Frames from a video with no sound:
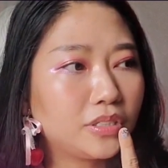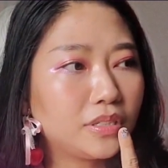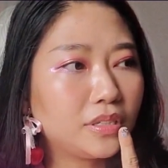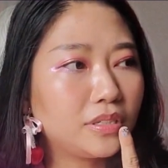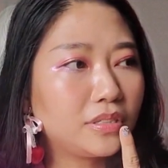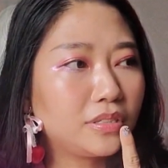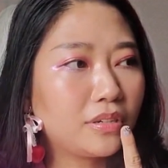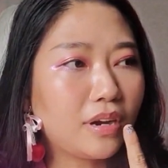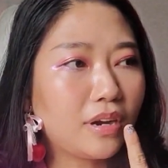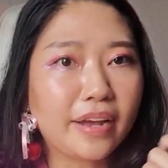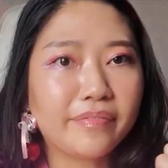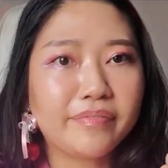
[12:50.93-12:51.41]

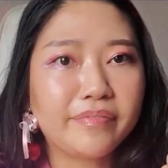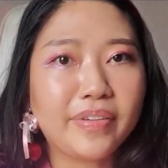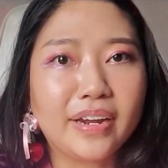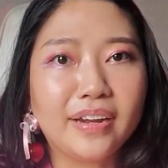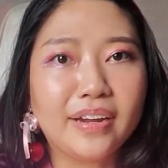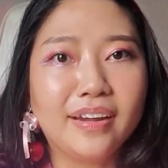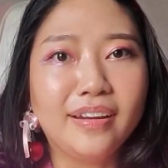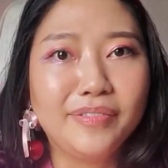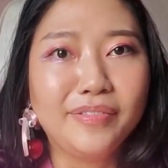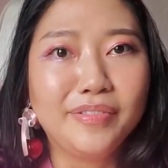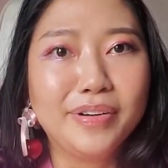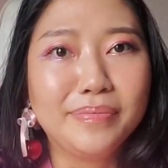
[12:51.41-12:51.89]
I
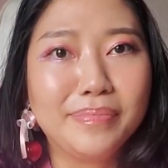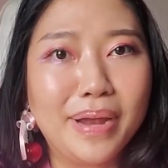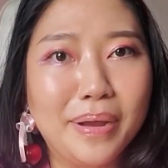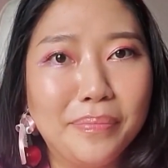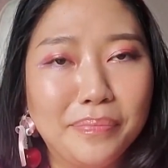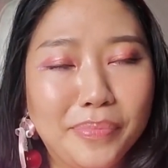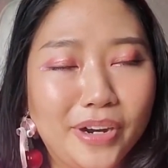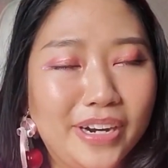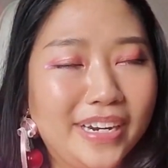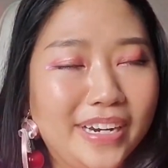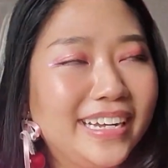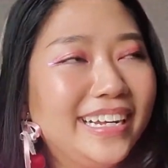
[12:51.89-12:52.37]
finally
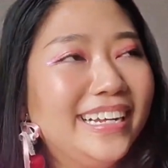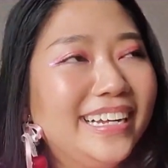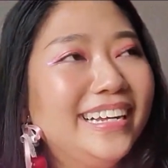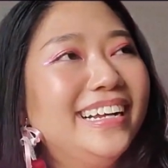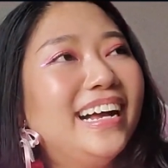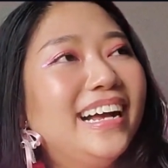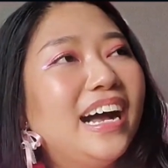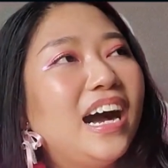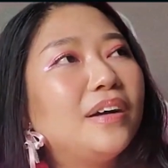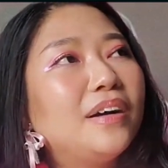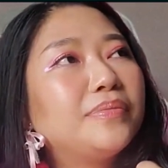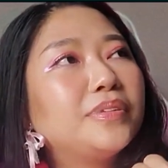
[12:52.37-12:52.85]
remember.
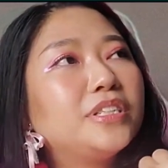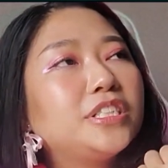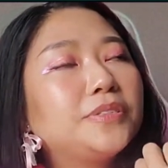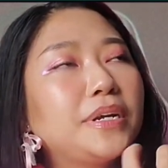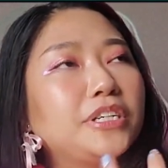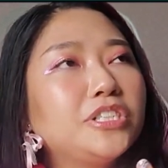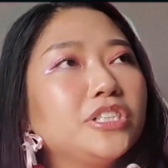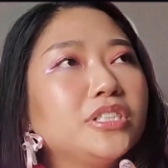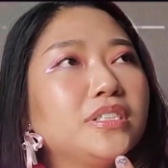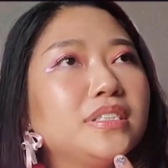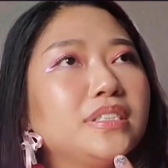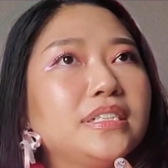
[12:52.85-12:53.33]
The
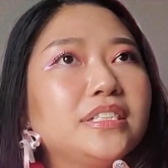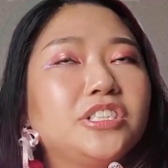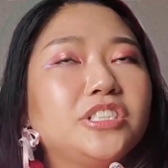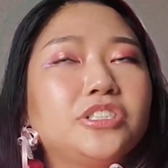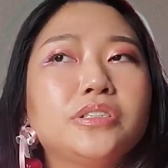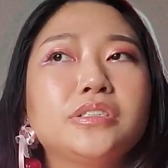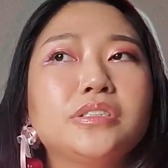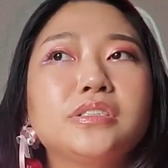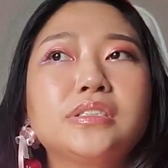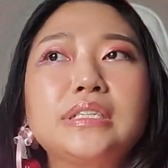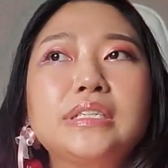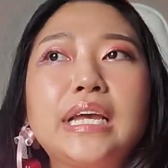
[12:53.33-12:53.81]
Special
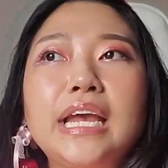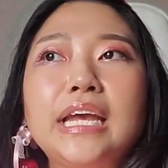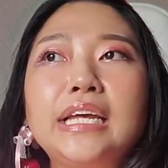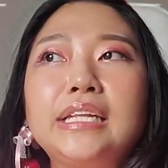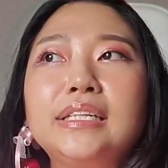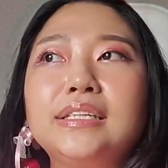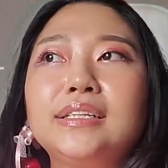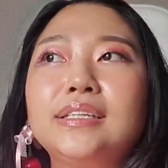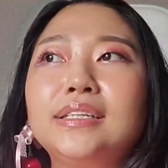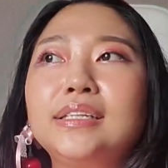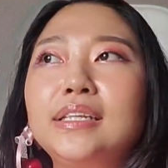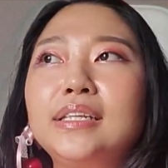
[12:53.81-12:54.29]
Sisters
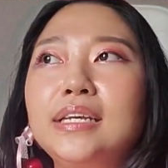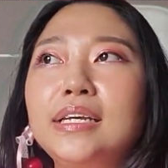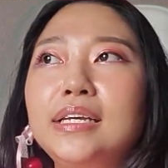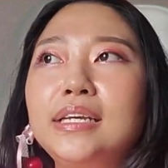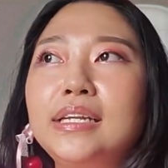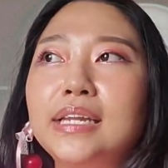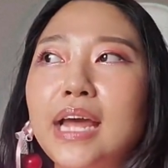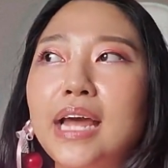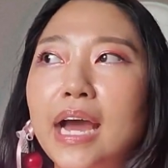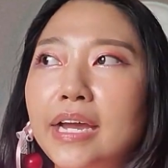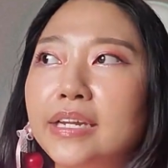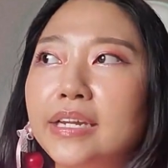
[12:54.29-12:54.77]
in the
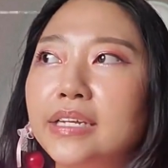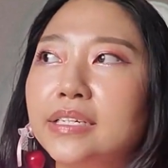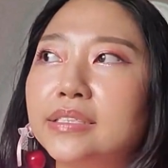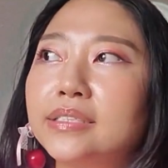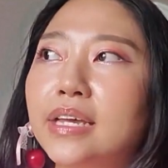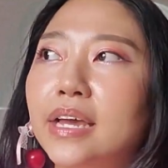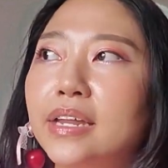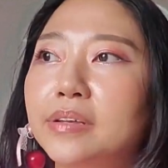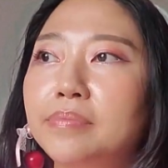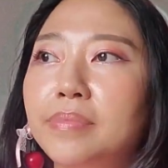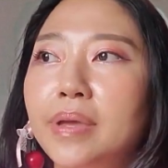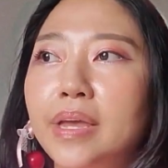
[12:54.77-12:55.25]
90s
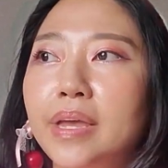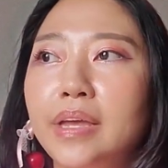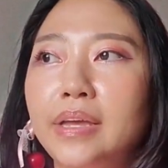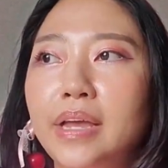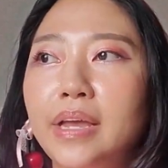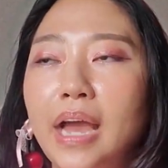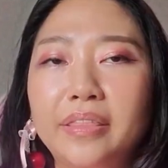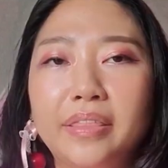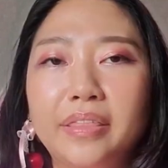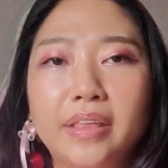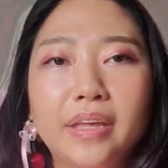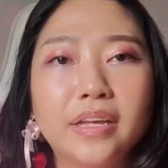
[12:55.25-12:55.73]
anime,
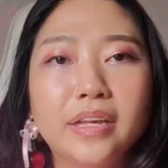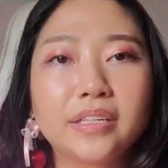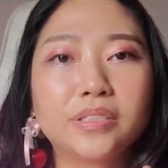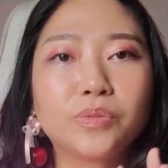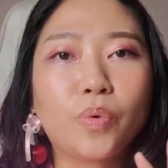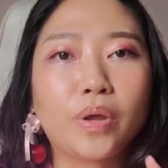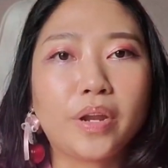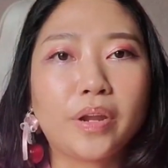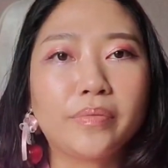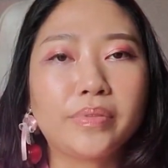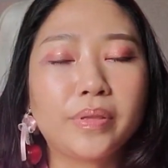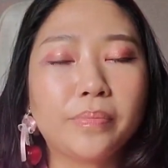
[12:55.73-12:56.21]
I think, is
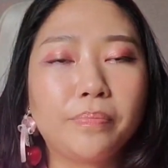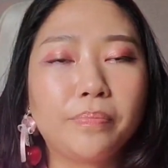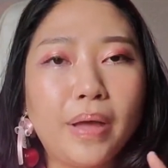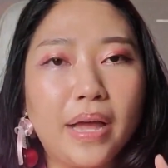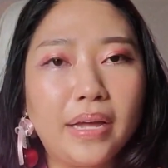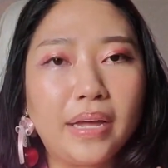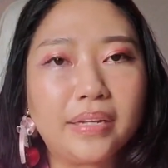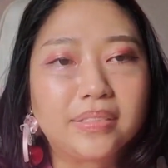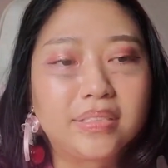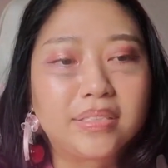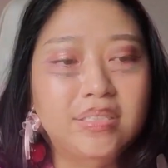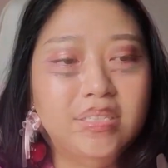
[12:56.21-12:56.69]
one of the
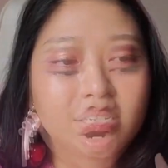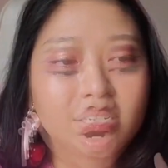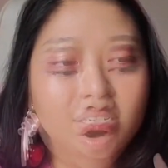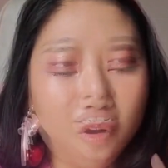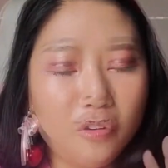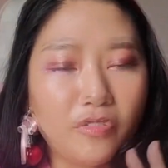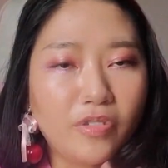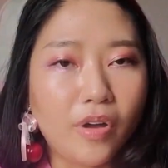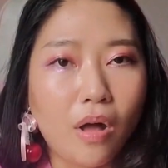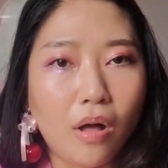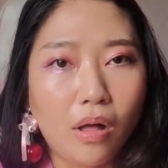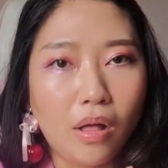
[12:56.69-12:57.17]
best
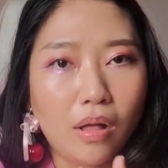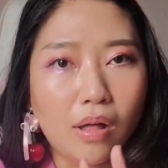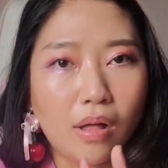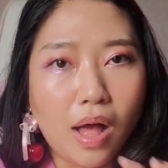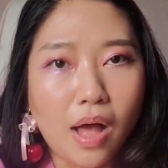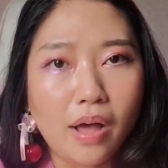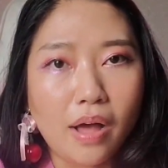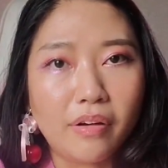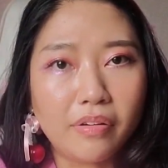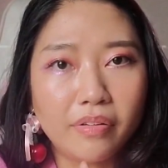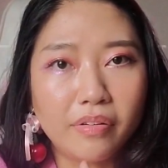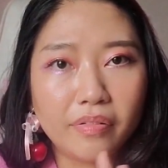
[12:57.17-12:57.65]
overhaul
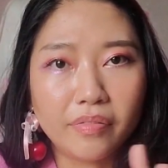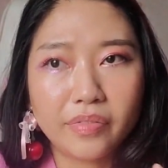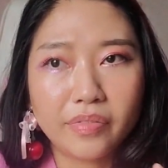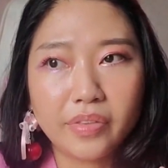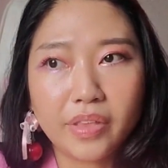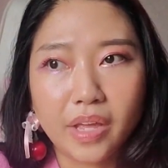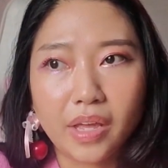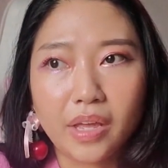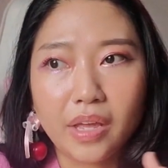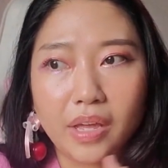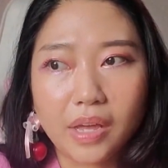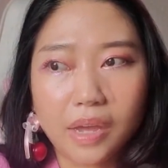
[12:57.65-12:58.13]
of
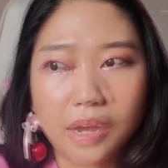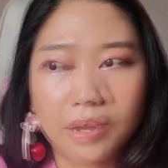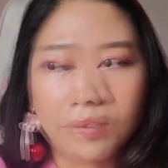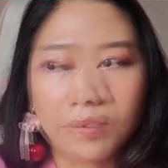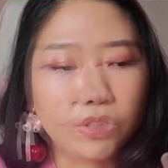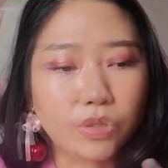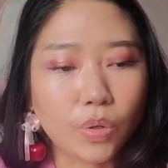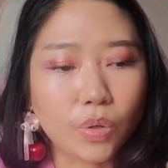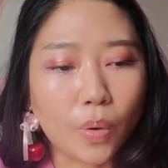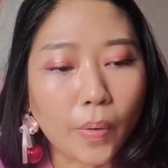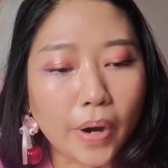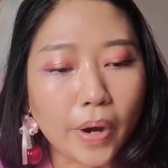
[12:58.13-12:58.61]
the
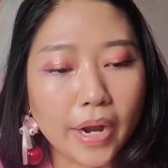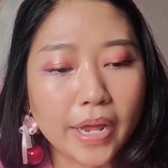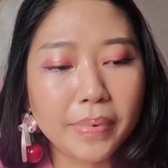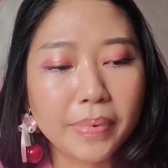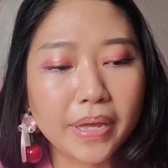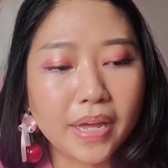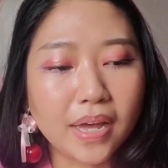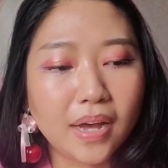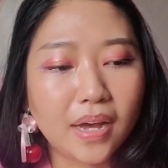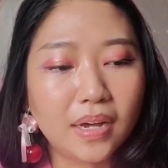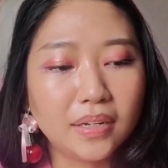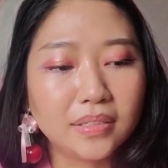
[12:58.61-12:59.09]
story,
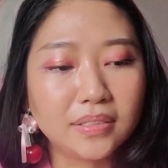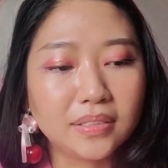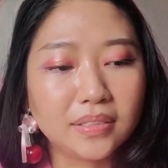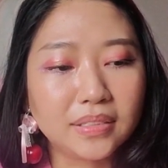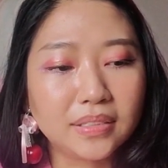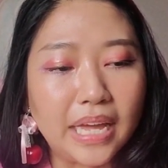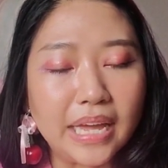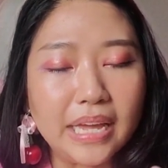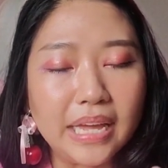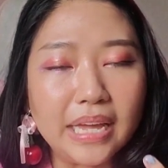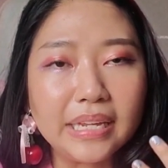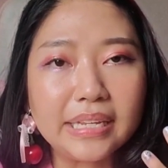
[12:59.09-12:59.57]
because
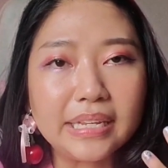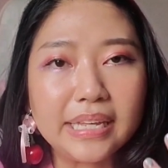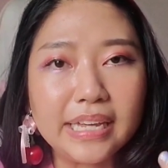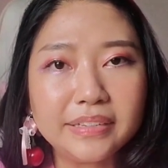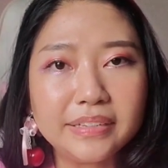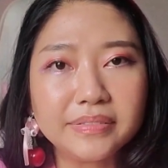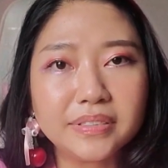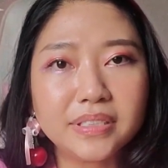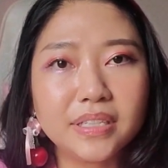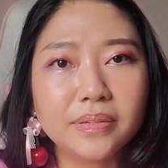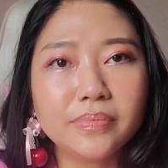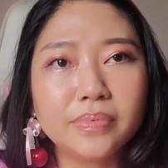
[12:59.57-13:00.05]
it
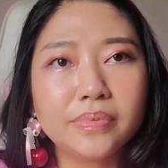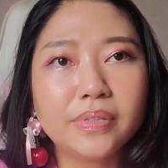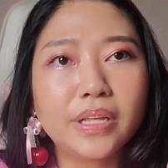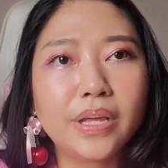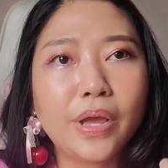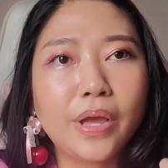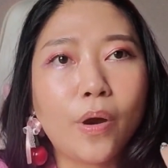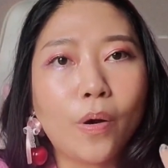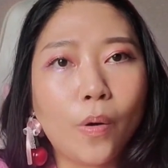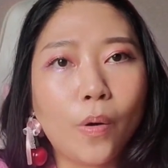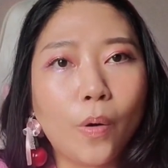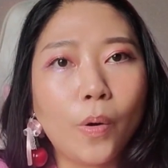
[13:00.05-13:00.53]
gives them the
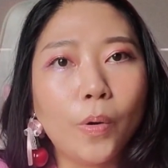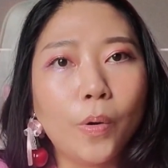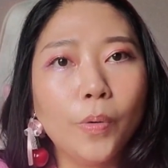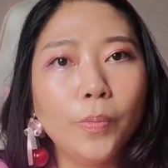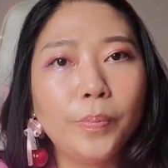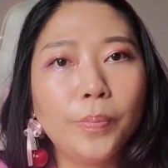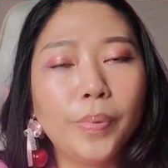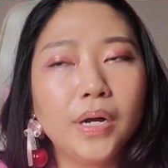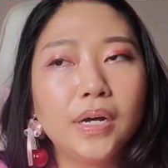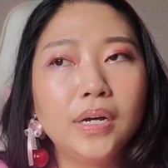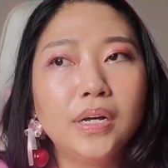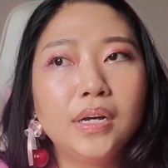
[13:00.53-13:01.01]
hope
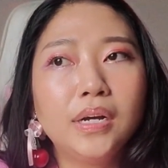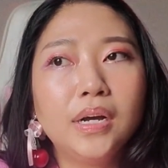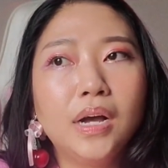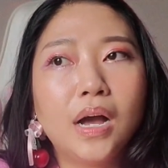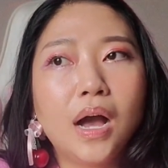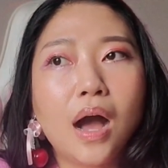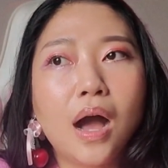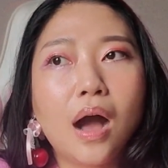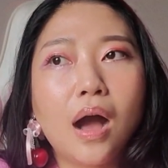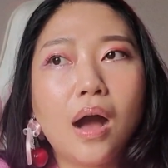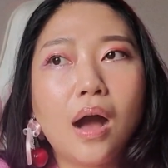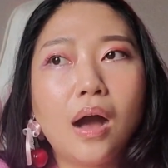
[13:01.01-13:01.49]

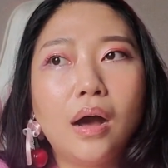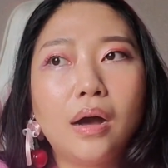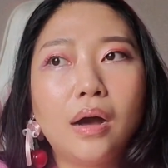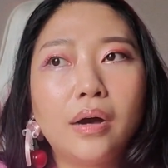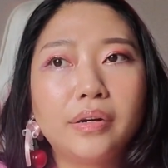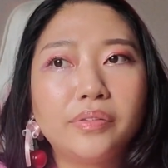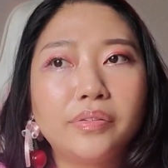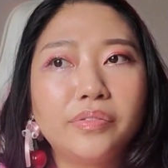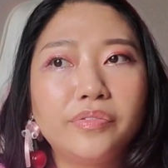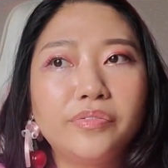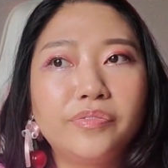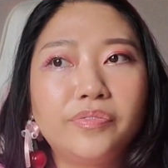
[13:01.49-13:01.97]

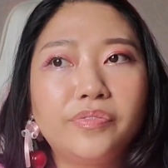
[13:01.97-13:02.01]
of